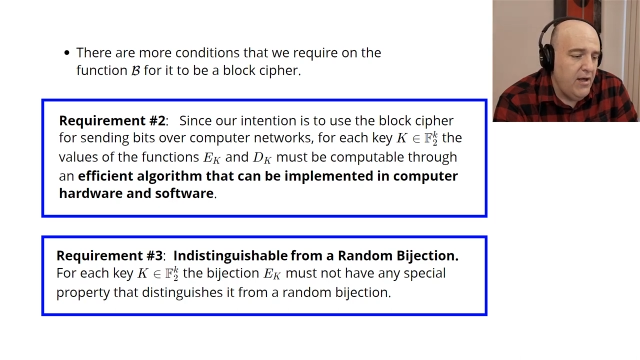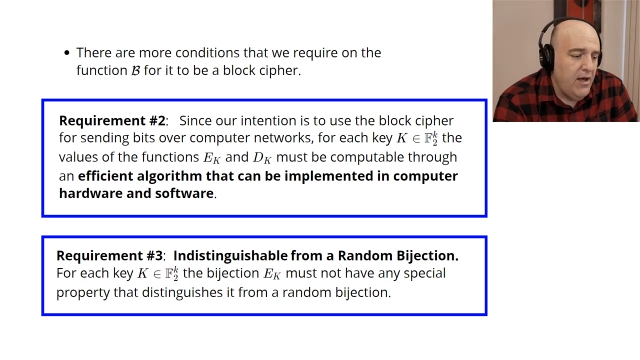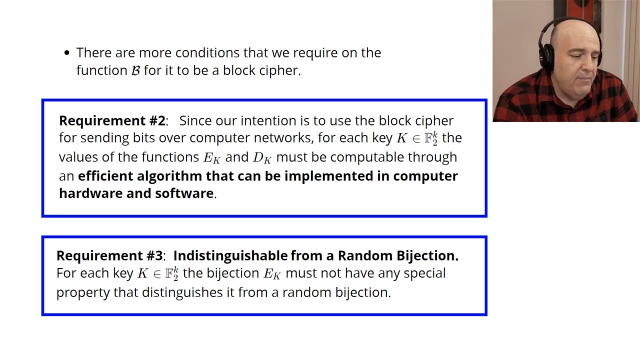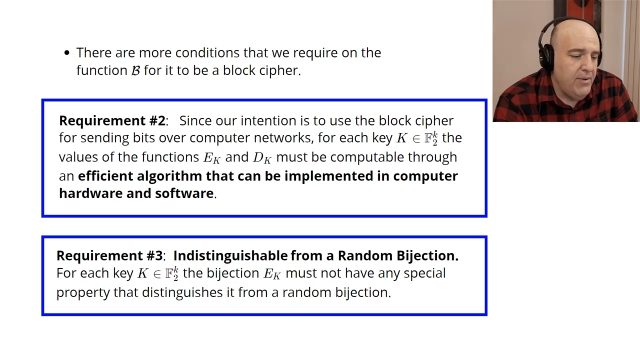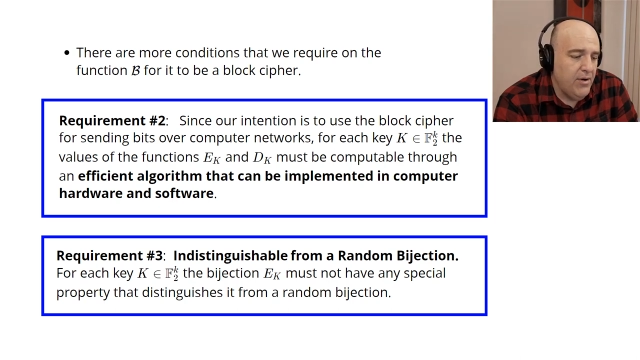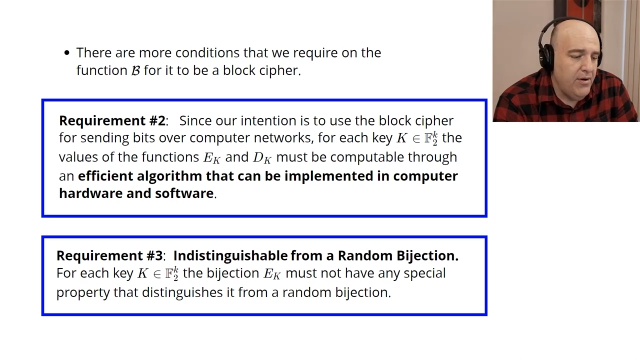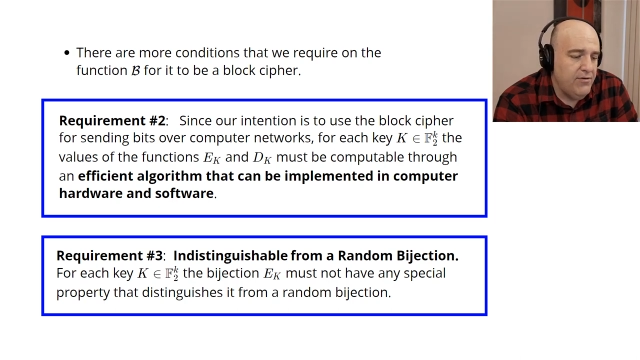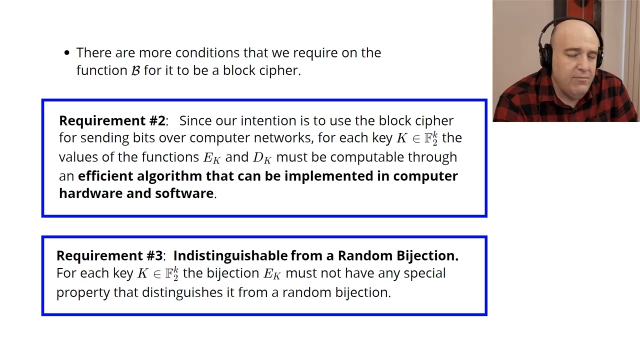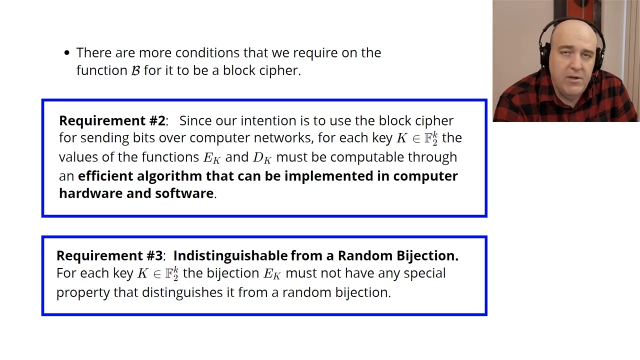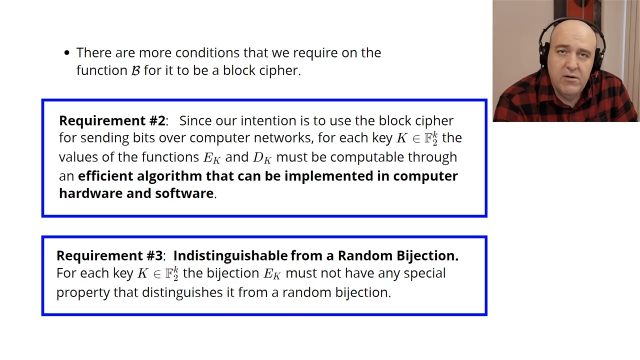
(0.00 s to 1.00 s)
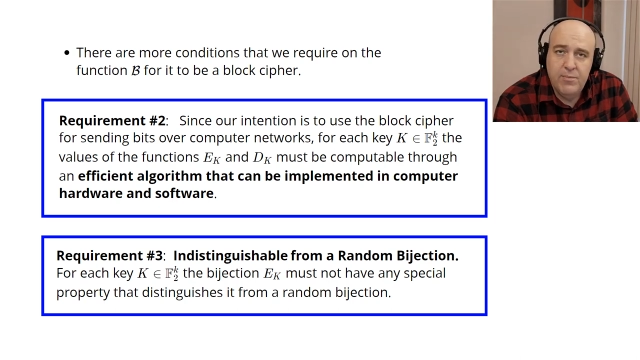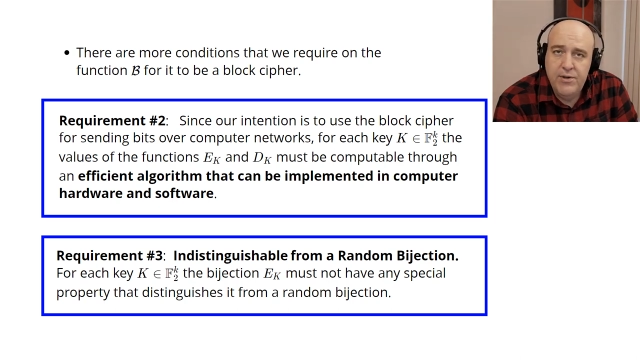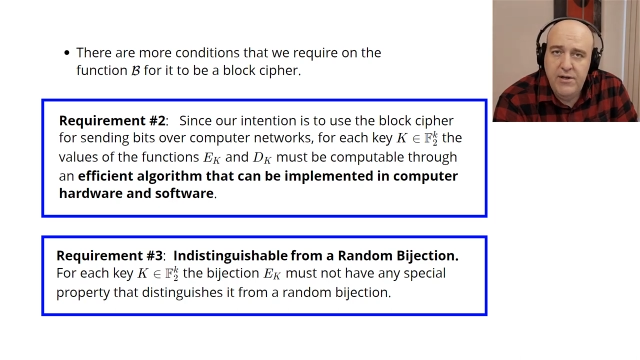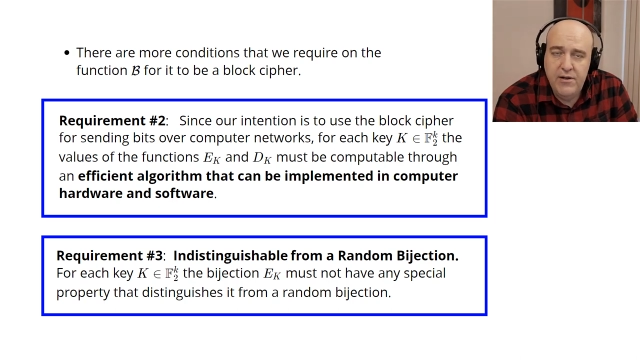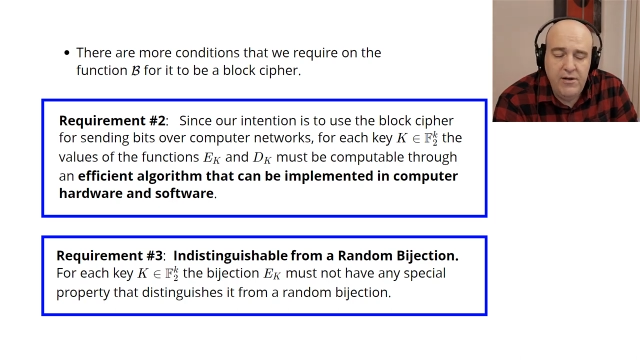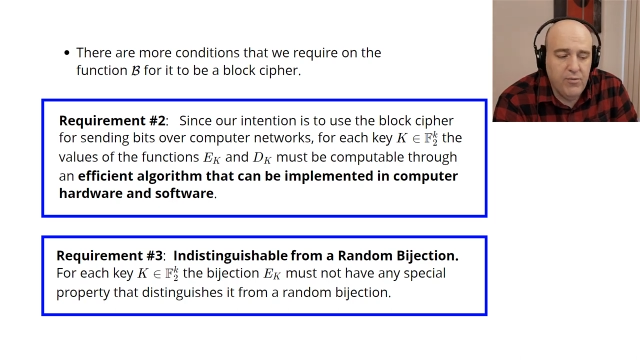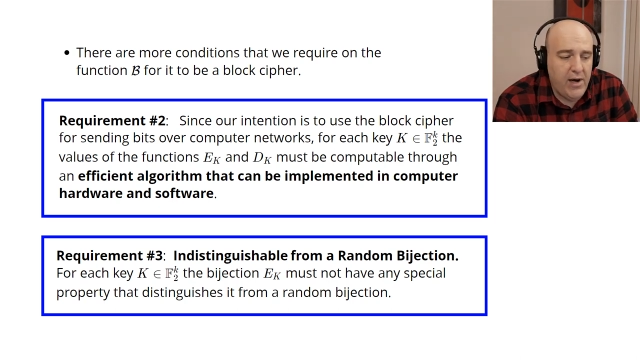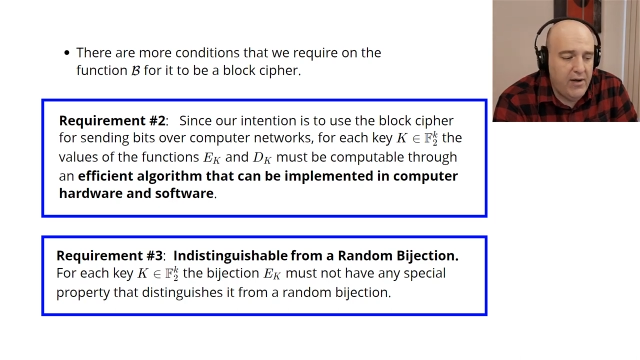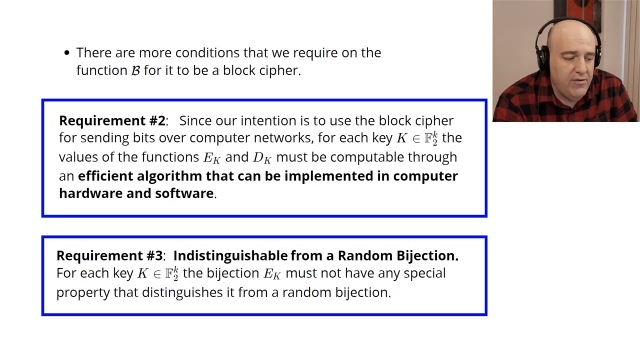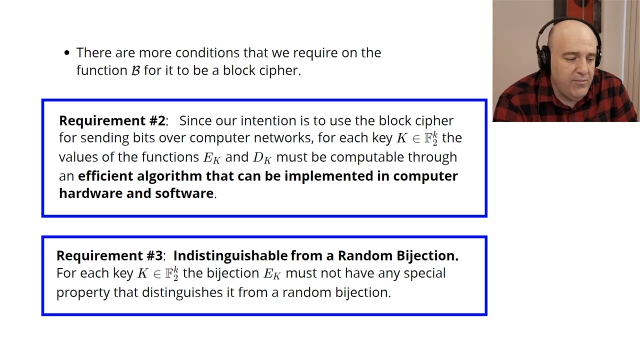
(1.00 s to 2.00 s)
appearing to be completely
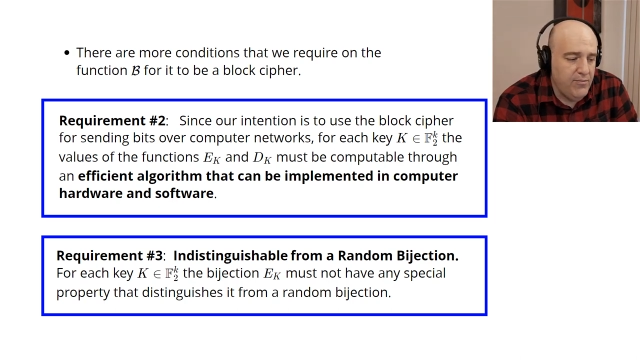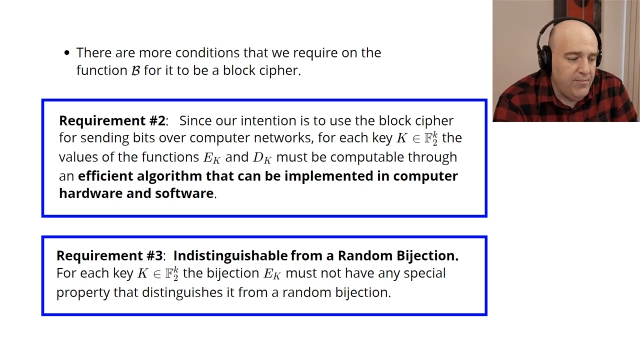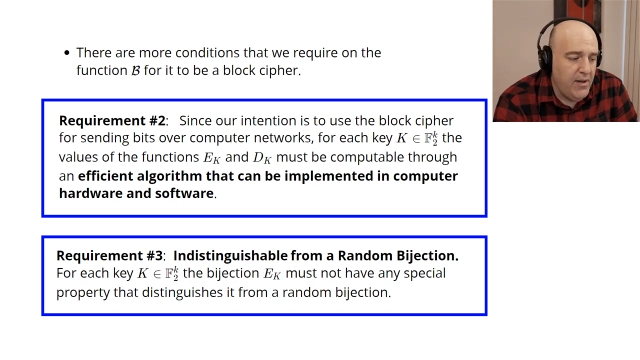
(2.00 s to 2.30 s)
random.